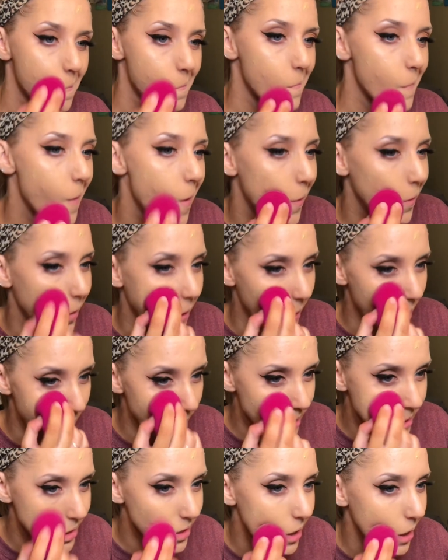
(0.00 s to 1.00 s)
And the
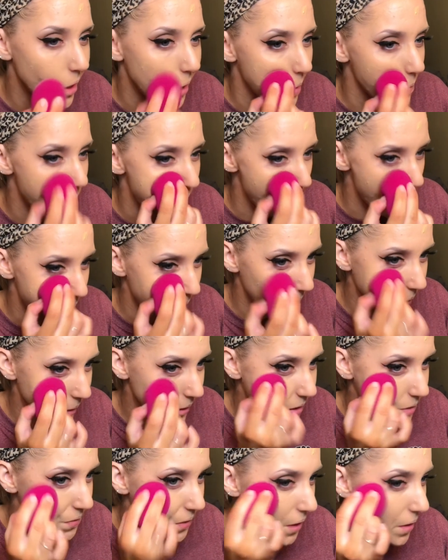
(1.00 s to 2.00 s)
nice thing about
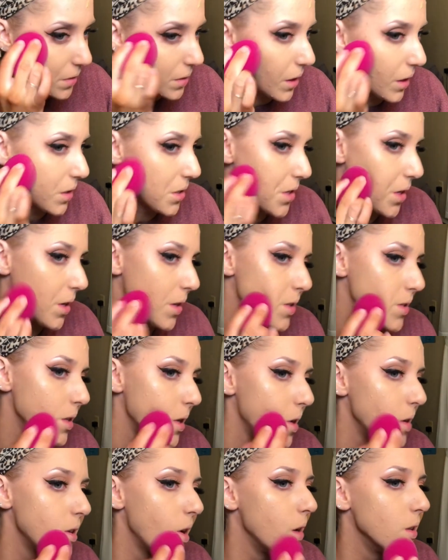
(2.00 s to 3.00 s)
this foundation is
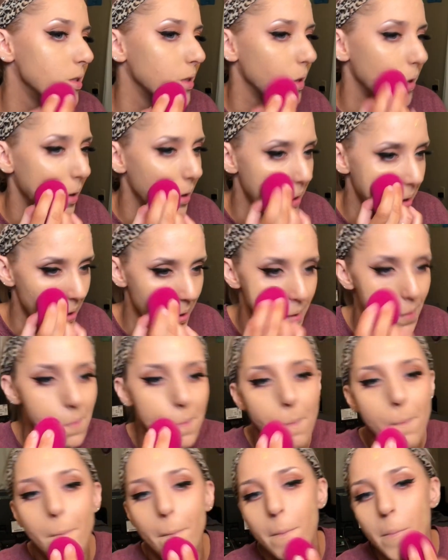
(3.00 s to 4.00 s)
it doesn't,
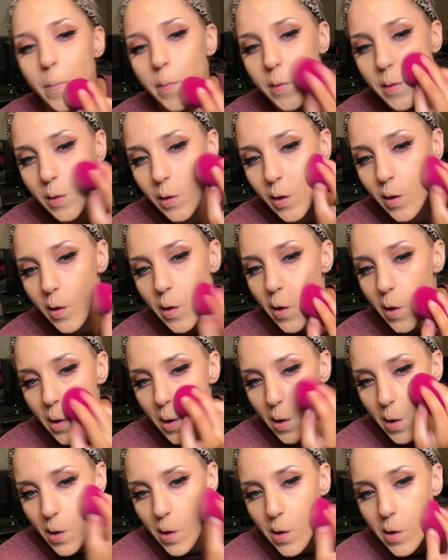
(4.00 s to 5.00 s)

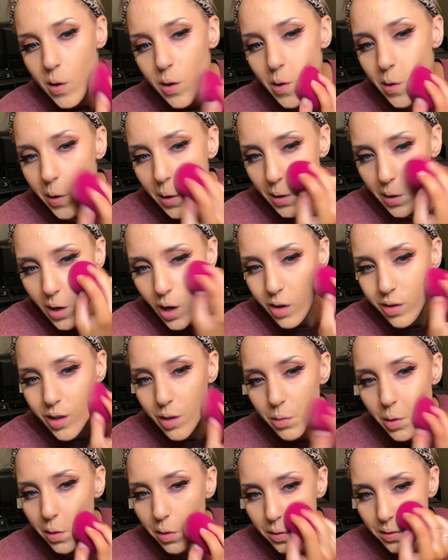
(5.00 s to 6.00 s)
you can go in
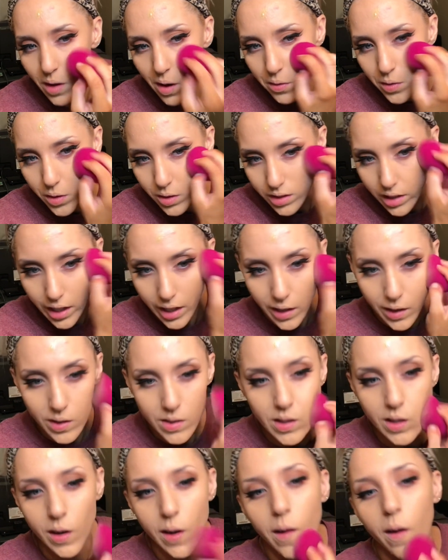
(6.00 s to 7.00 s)
with several layers
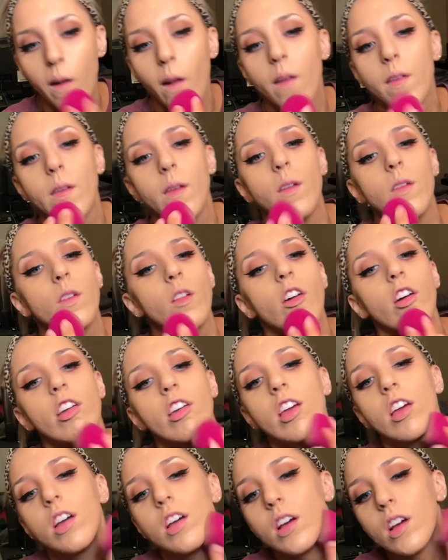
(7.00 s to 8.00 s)
and it doesn't
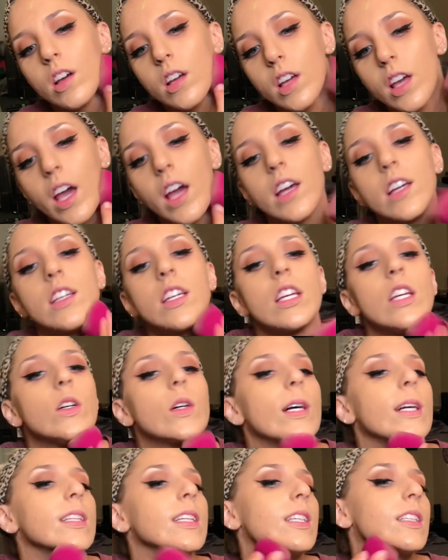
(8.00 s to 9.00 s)
look cakey, or
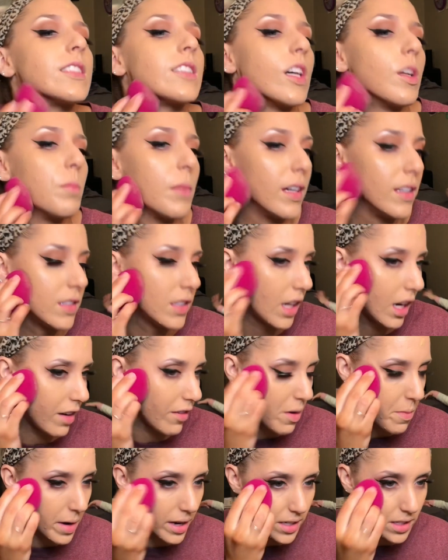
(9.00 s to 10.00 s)
at least on my skin.
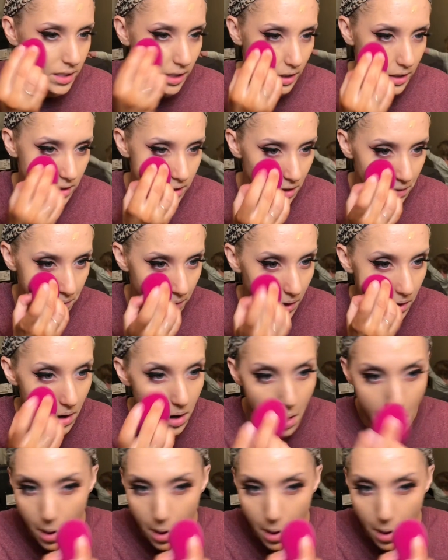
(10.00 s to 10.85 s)
Everybody's skin's different.